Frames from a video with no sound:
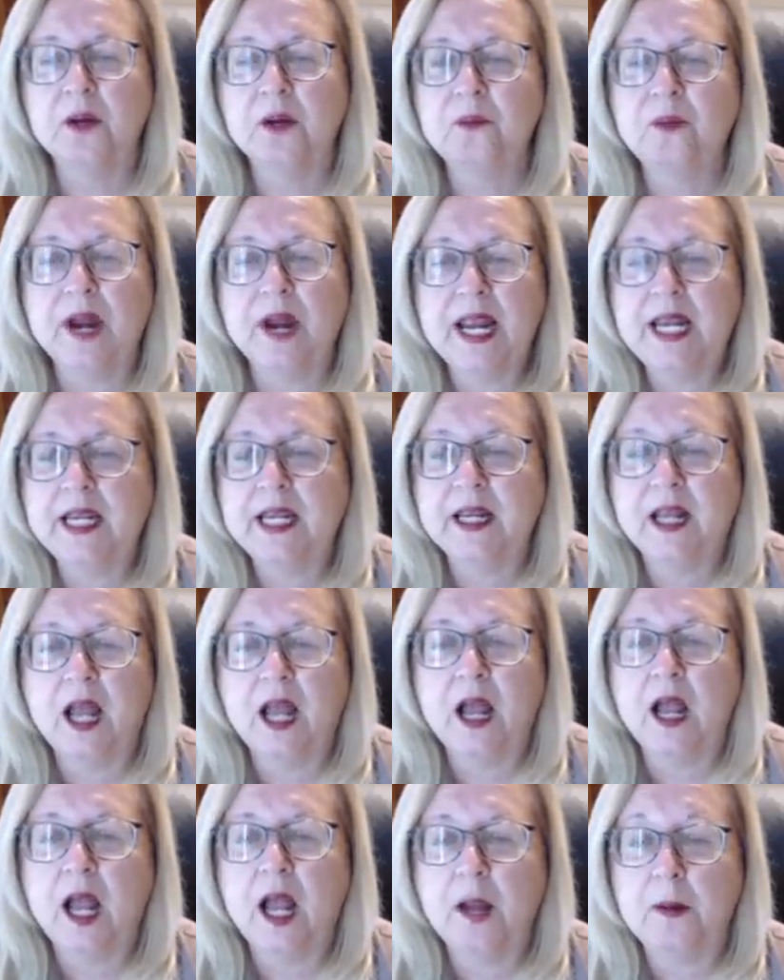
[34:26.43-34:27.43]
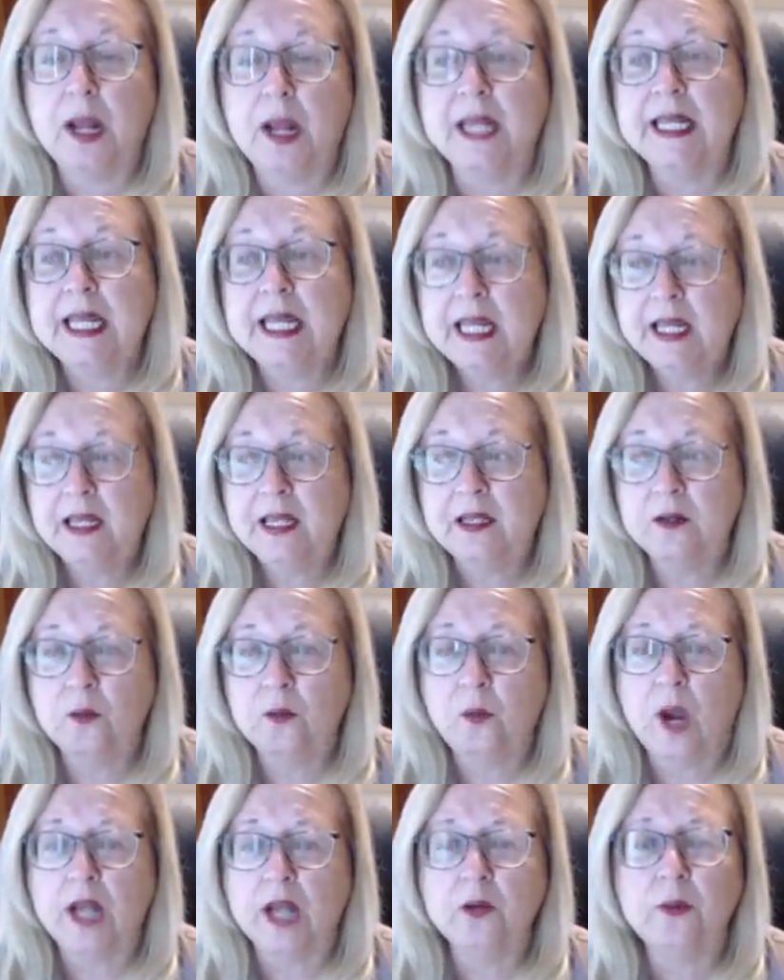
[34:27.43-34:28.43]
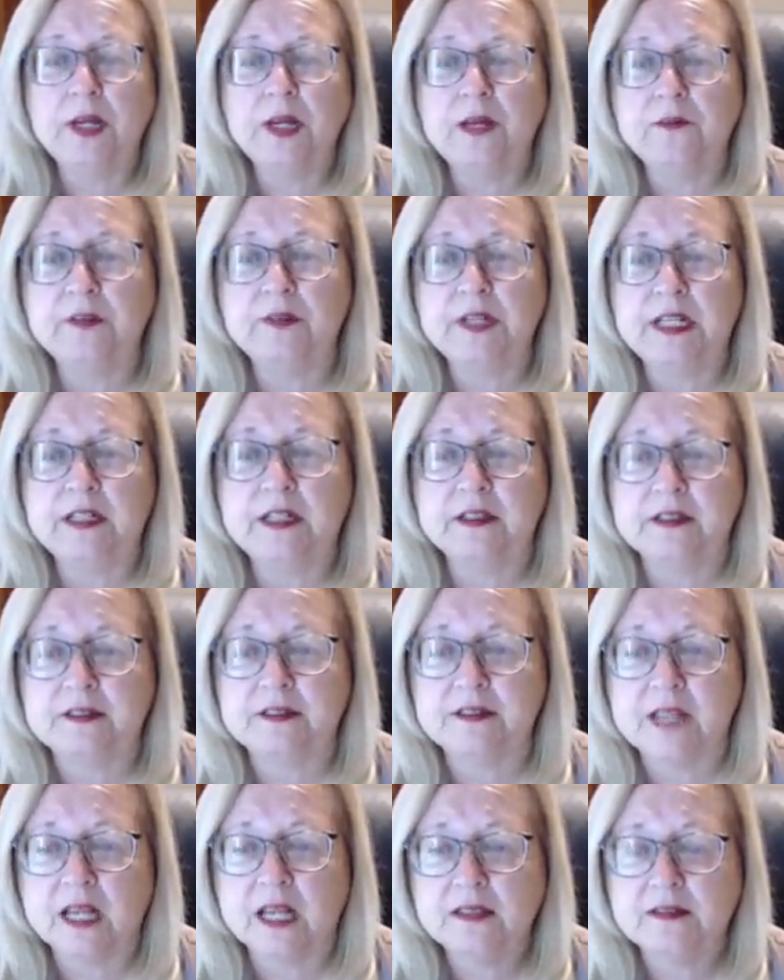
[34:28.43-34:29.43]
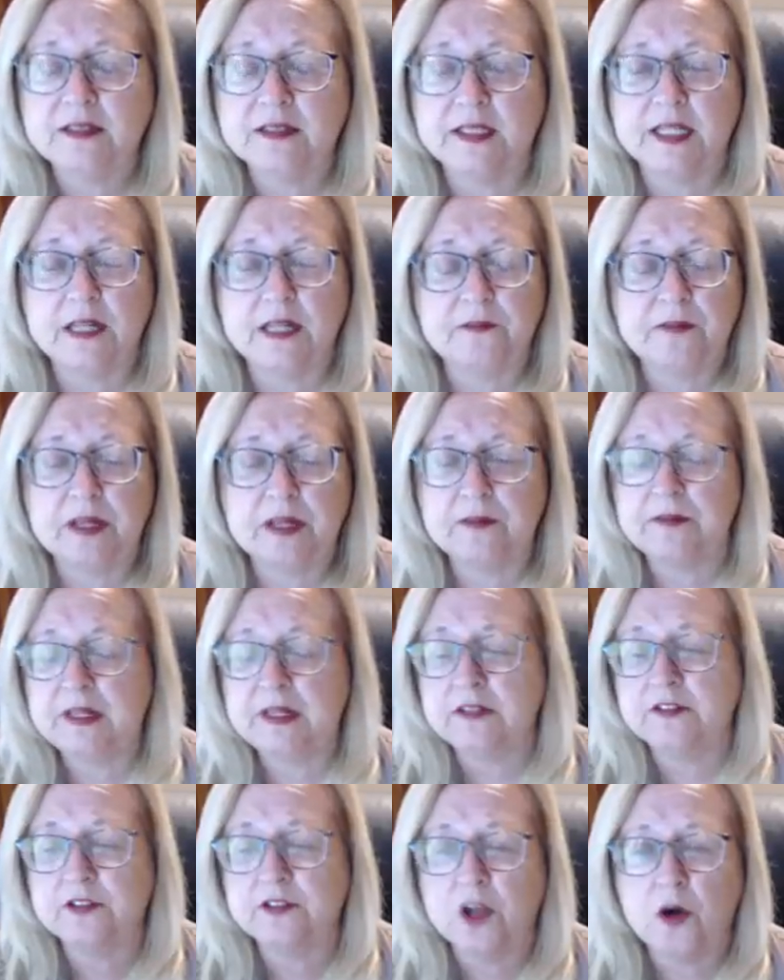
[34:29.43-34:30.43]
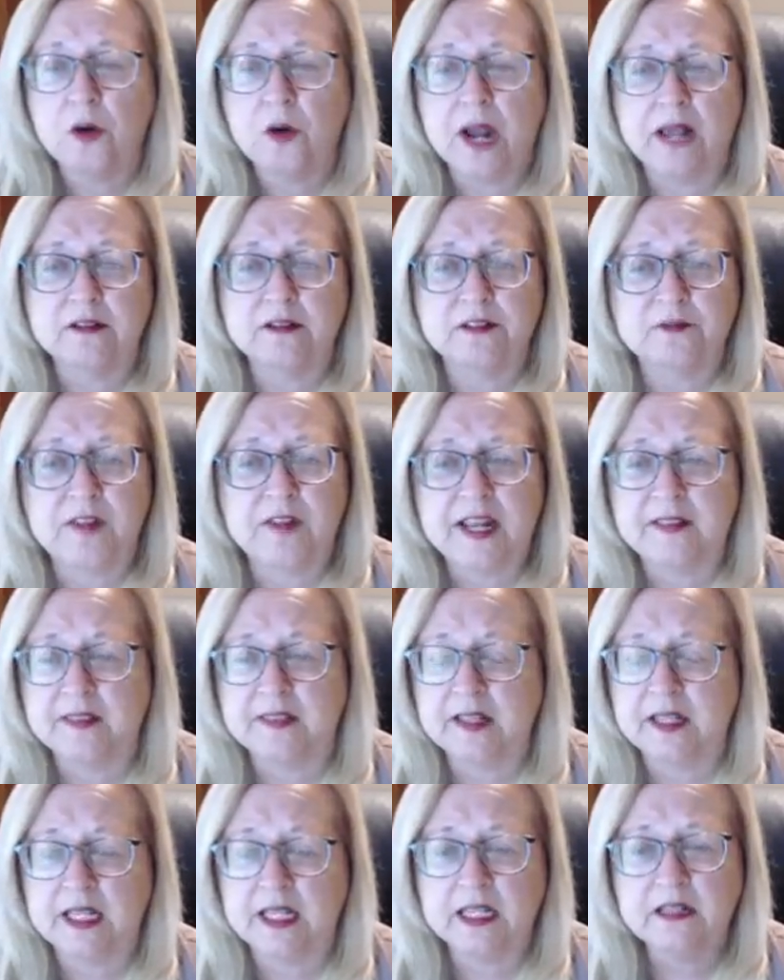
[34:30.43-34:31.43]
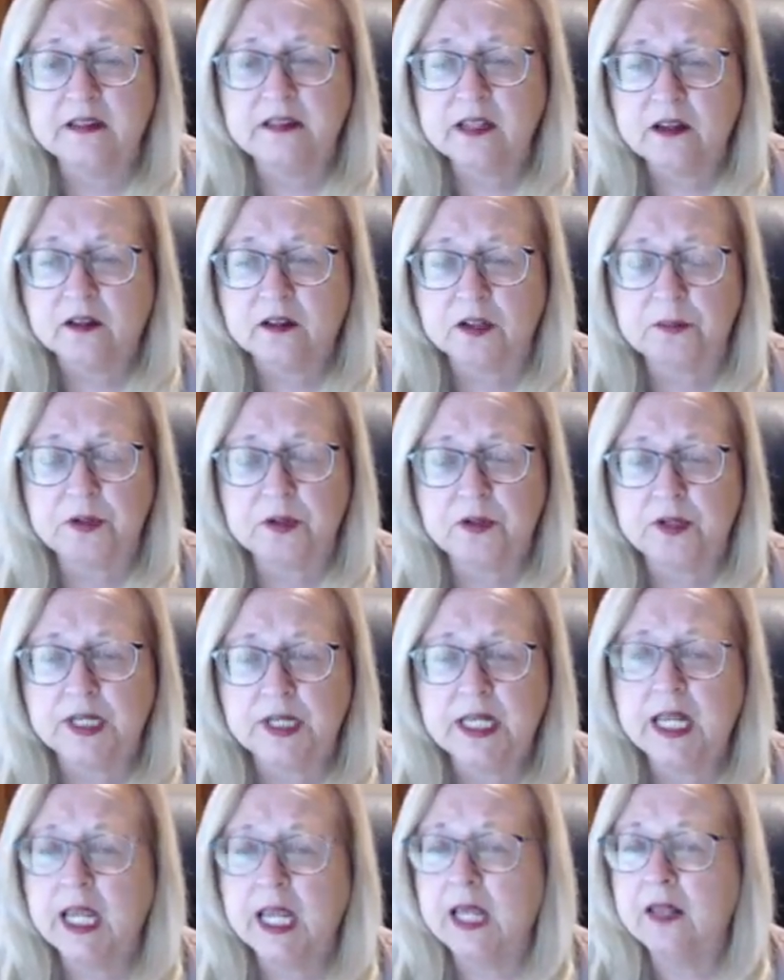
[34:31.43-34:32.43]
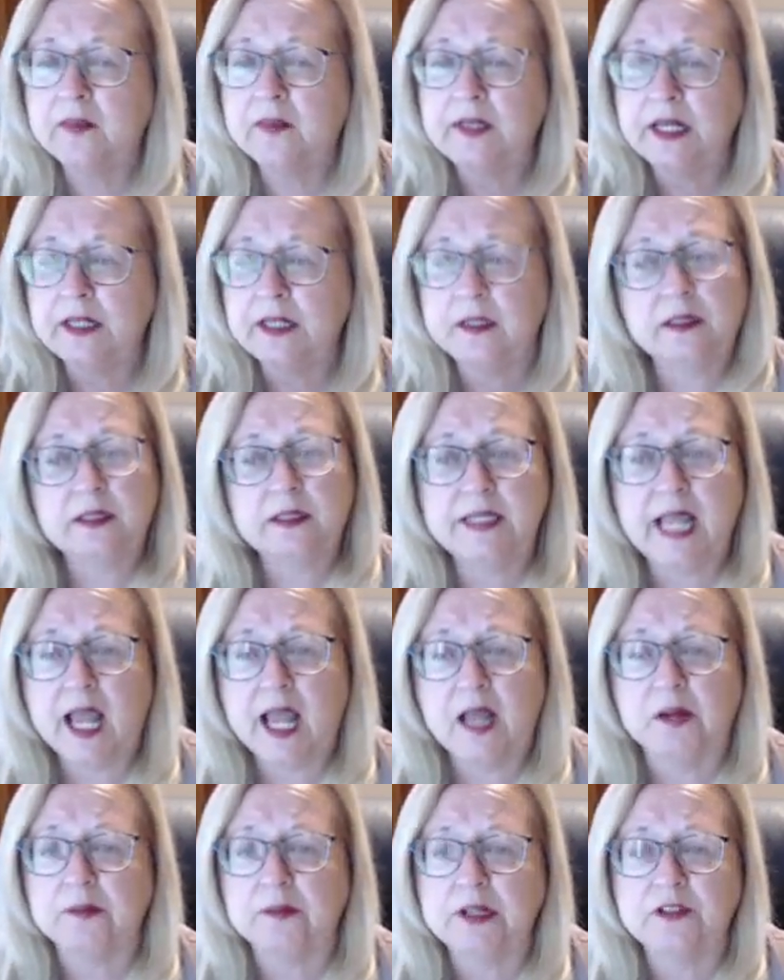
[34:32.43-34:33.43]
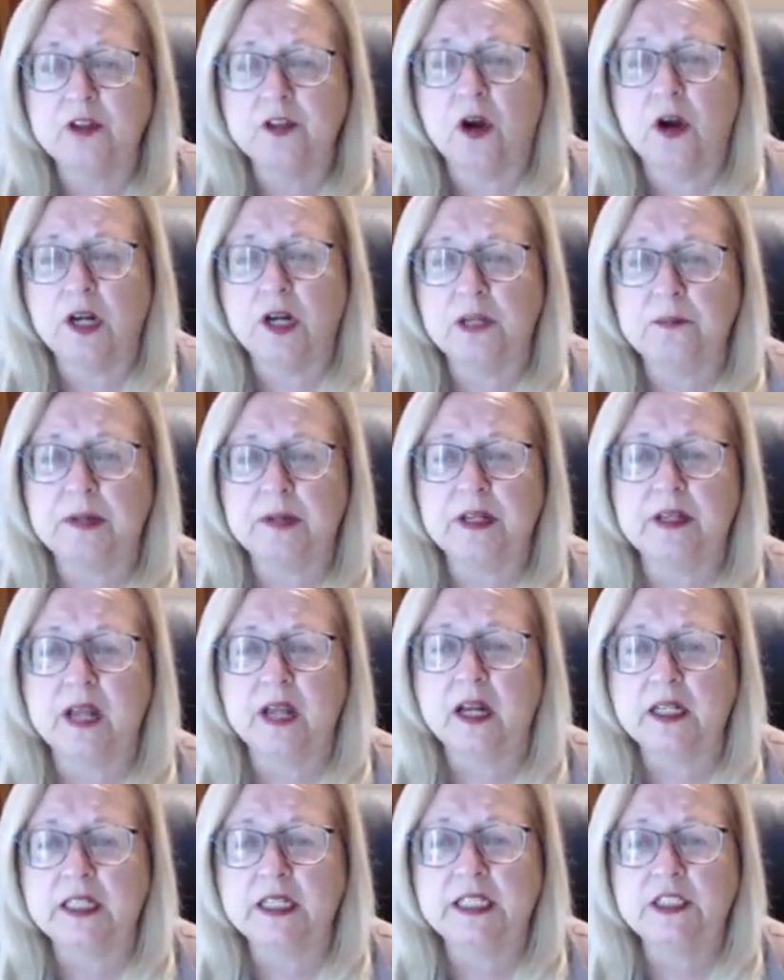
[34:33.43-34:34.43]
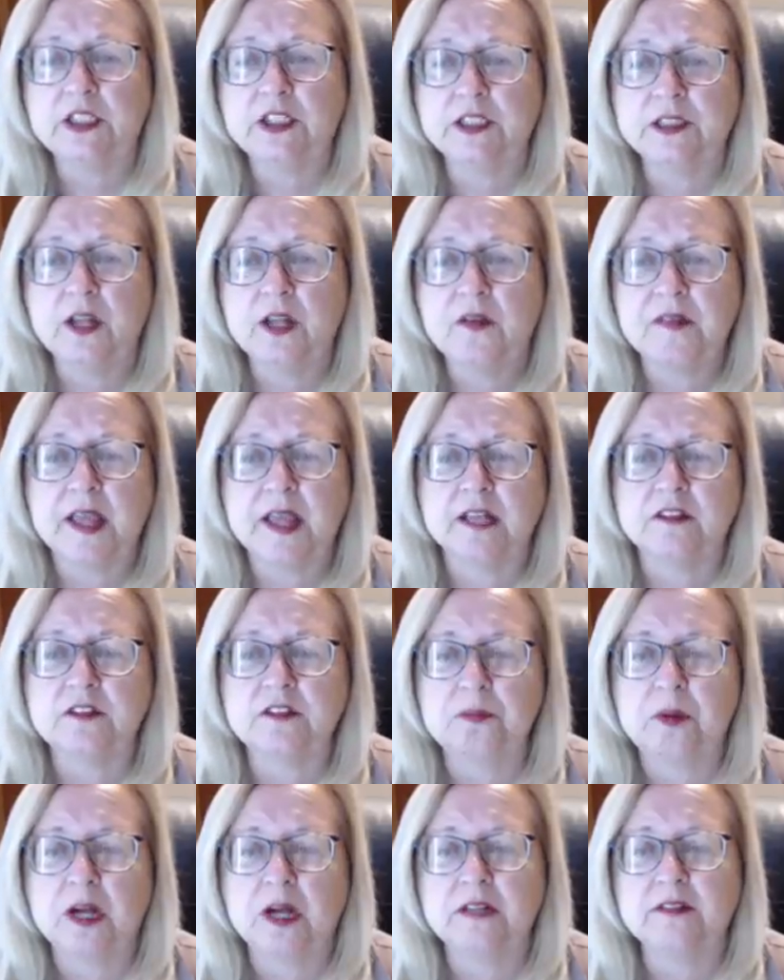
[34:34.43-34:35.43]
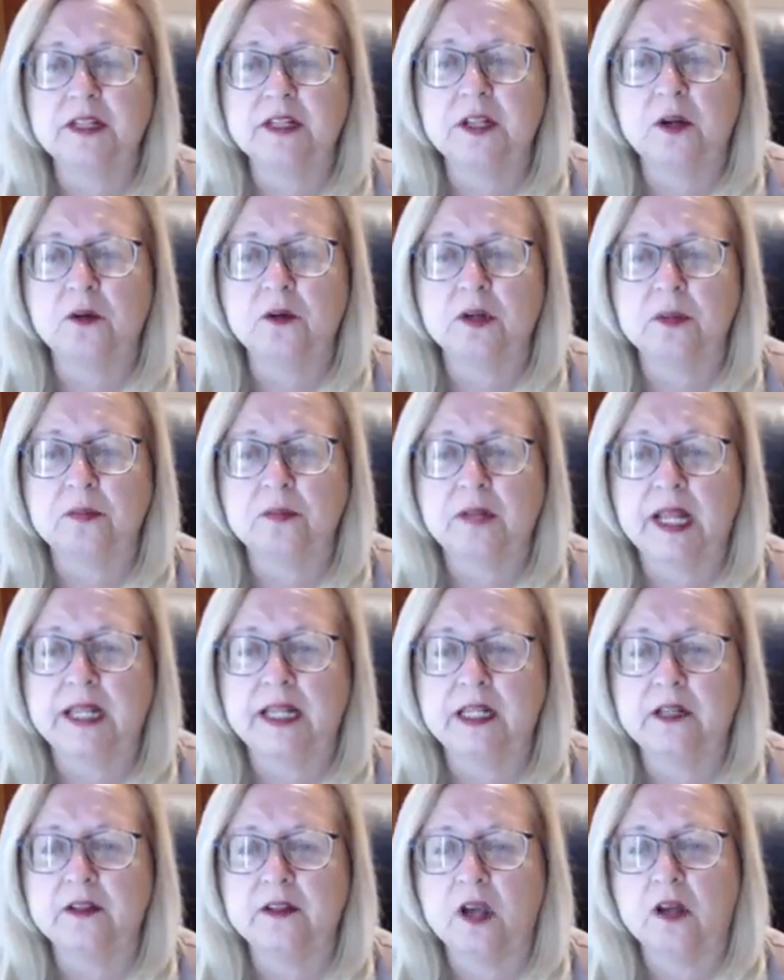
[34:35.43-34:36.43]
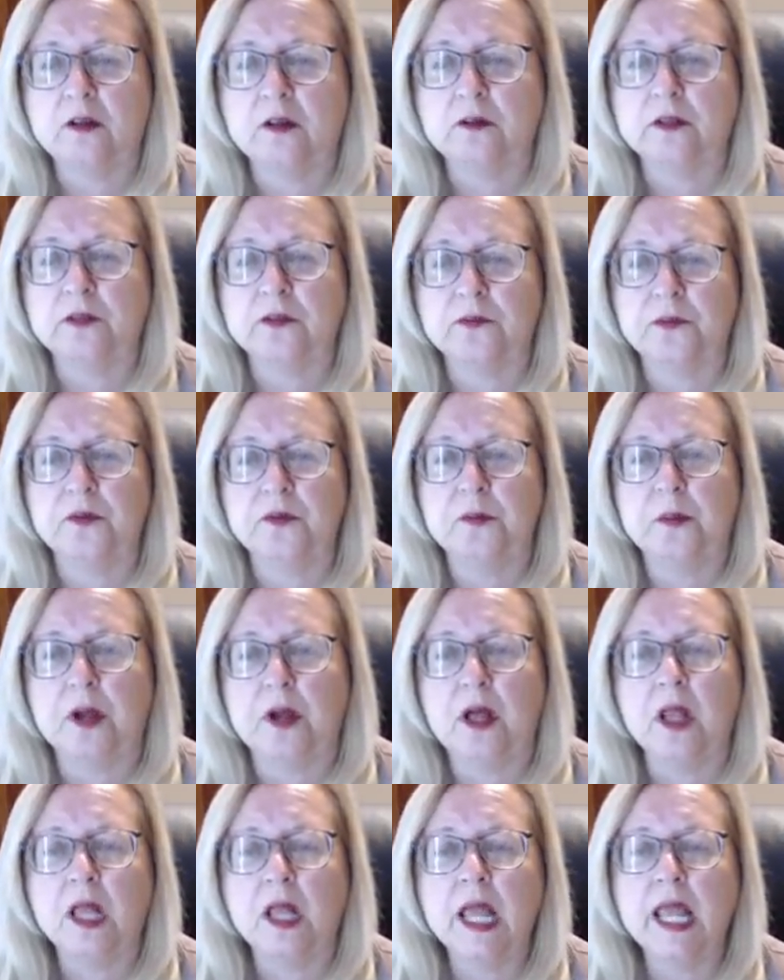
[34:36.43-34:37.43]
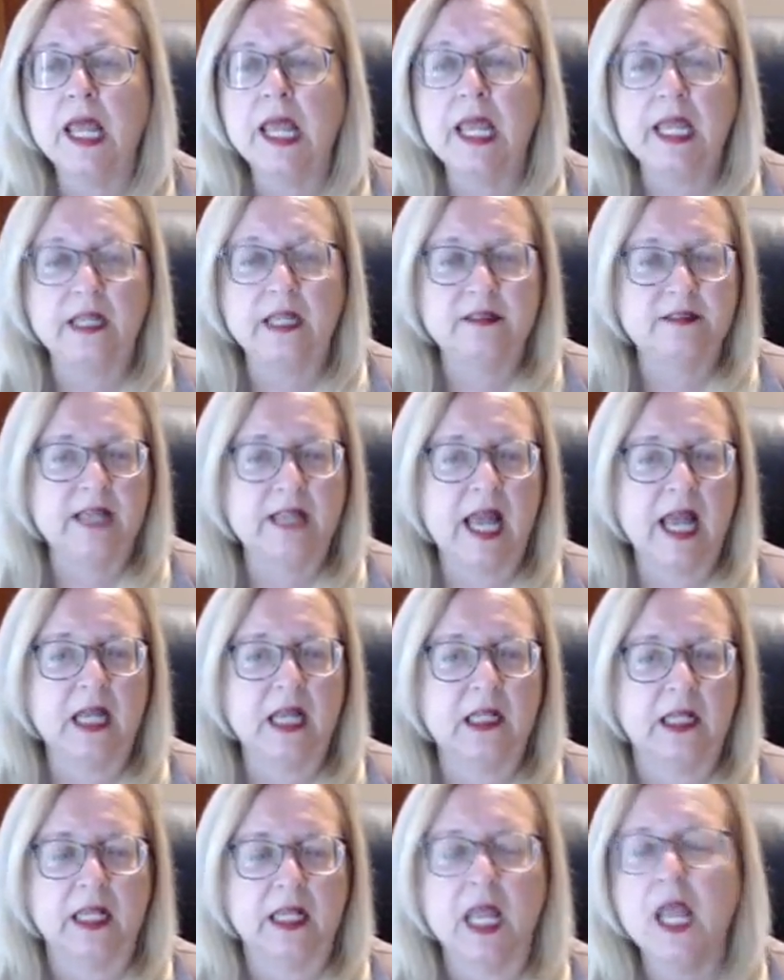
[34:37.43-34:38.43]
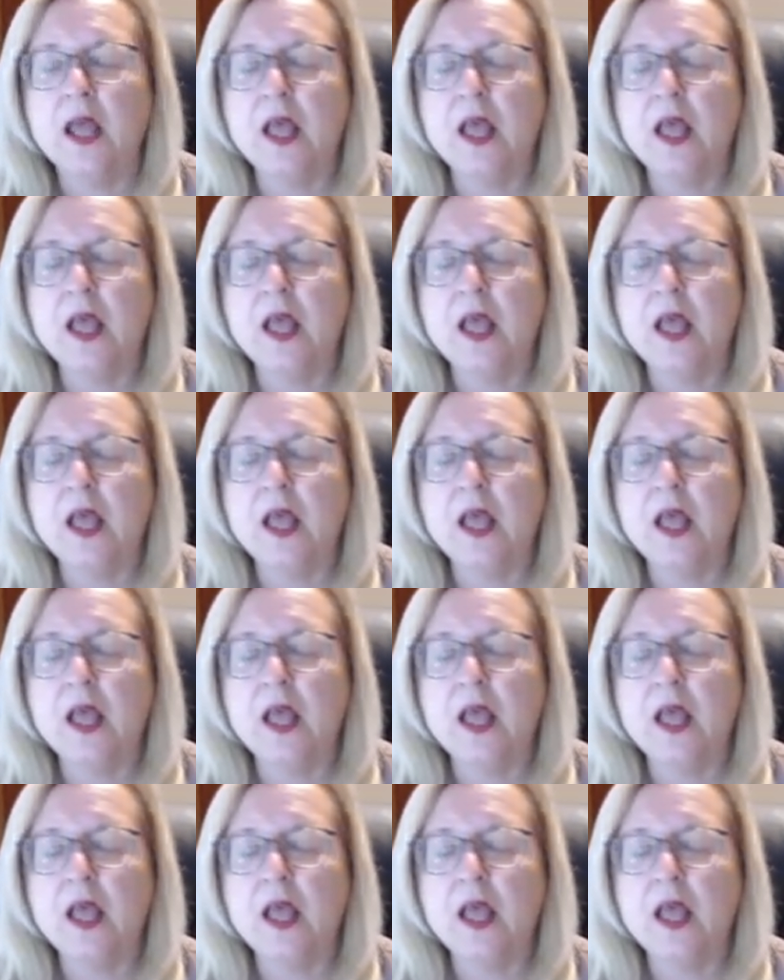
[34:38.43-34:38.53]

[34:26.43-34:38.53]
Wayne, again, why do we even need to discuss it? If he so has faith in the intel community, then yeah, it's already been done and he should know that. Surprised they don't complain that Donald threw the ball. Exactly.